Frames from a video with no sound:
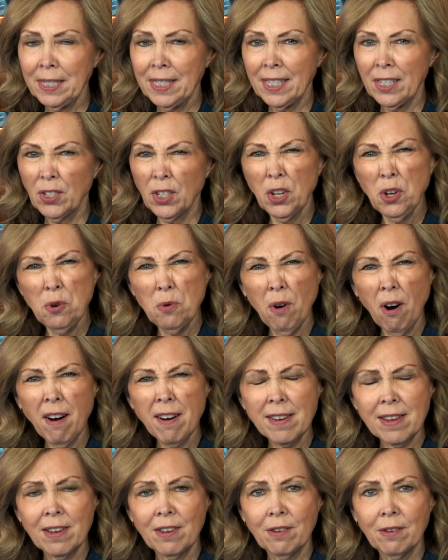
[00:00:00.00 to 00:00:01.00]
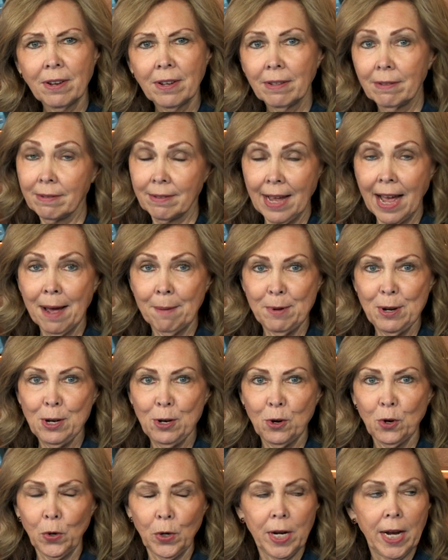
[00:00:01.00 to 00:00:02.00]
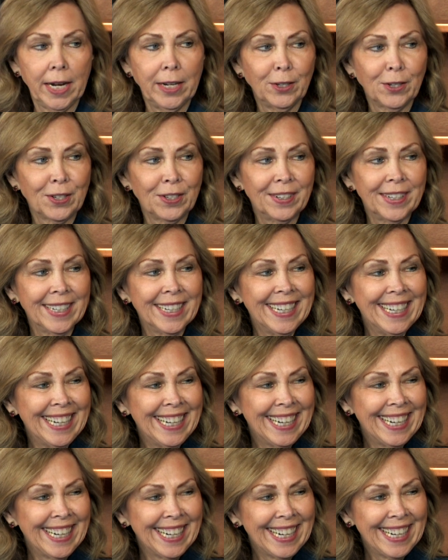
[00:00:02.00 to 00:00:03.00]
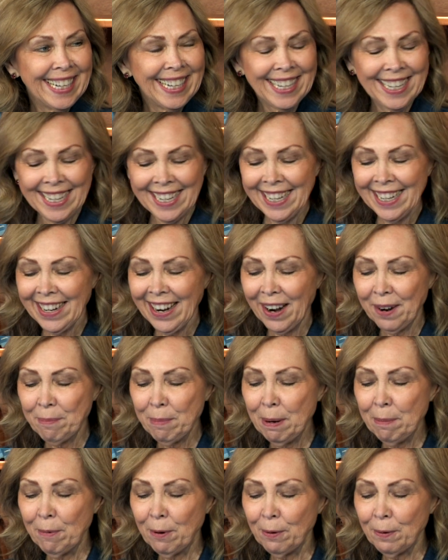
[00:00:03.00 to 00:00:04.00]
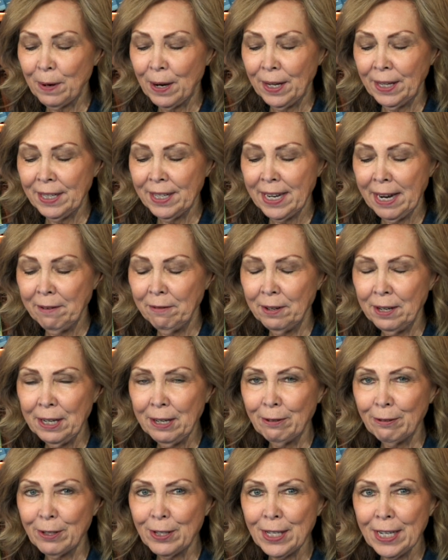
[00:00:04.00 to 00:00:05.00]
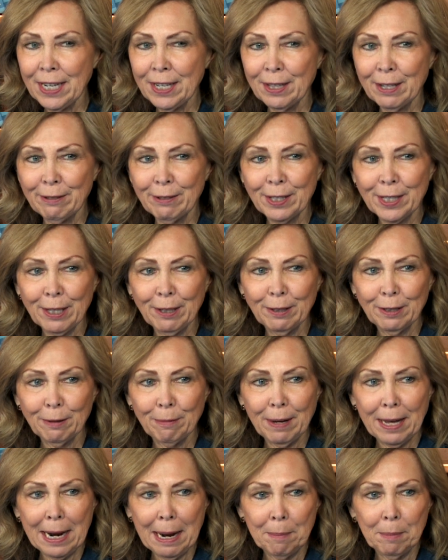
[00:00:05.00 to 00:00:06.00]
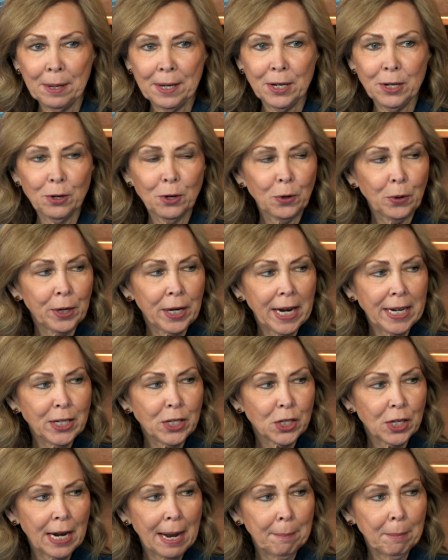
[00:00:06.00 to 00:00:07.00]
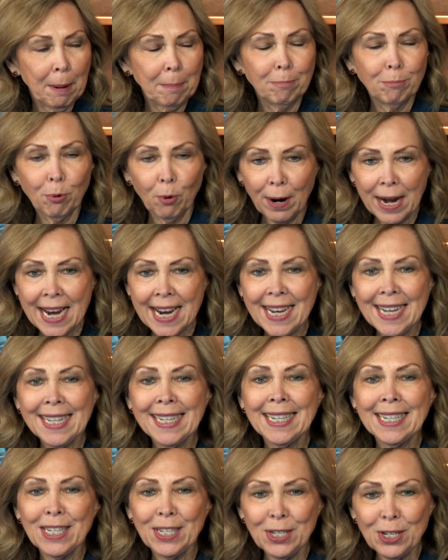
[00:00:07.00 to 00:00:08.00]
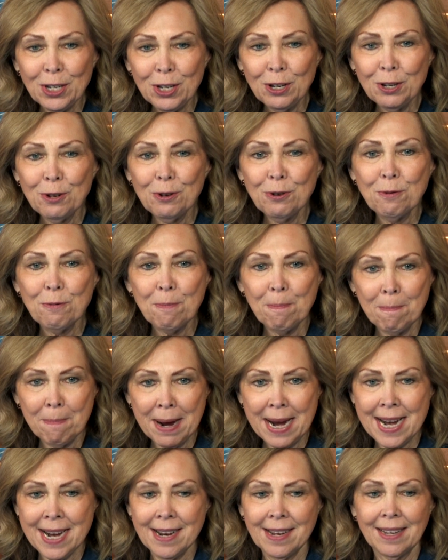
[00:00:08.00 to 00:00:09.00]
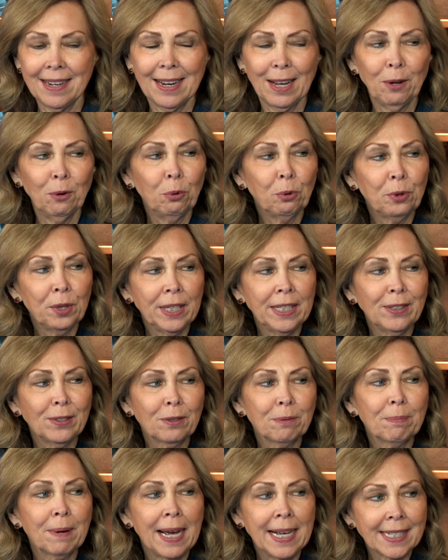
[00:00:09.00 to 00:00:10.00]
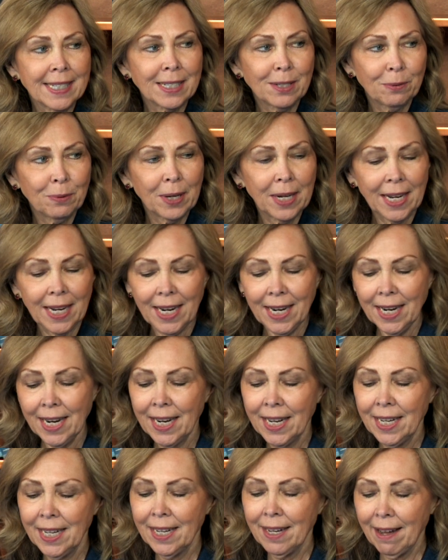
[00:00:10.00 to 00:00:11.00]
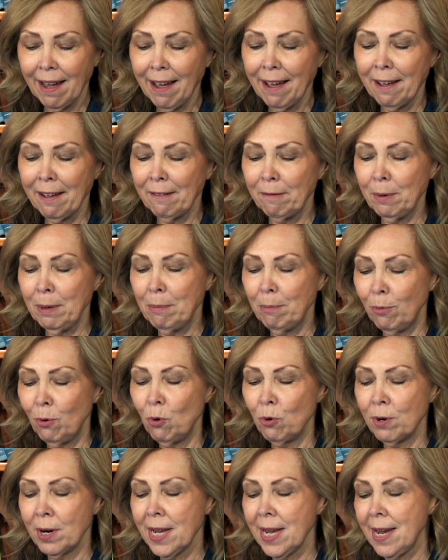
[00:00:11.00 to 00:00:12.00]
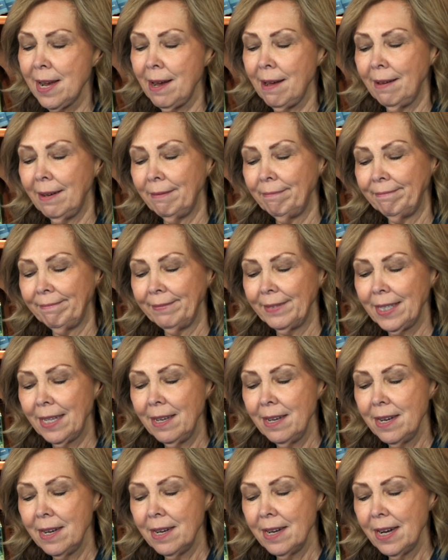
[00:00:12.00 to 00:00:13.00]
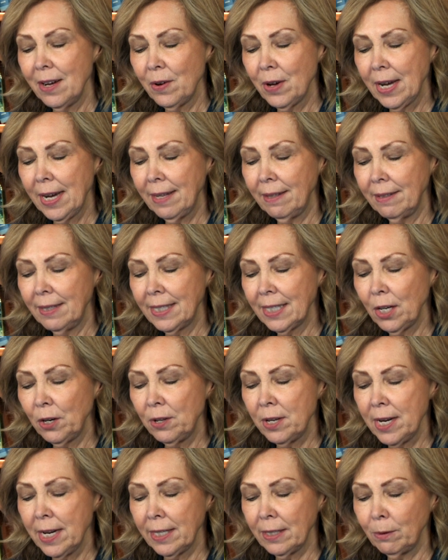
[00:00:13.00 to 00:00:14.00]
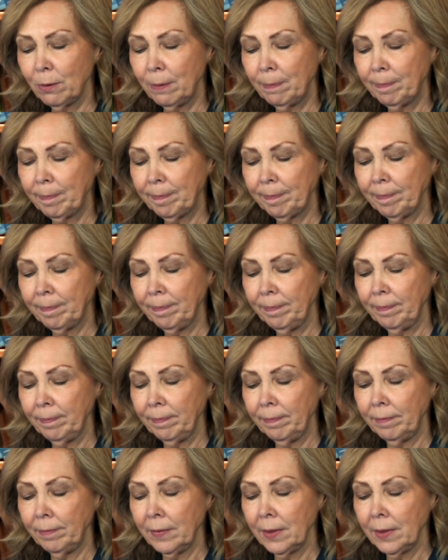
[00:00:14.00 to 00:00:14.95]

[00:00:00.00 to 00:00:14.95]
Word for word: says, "Who are you?" I'm a new creation. Okay. I remember uh, David Ingles singing those songs about I'm a new creation. I'm a brand new man. Old yeah. things are passed away. I've been born again. Right. Okay, let's go to the next one. Okay, go ahead.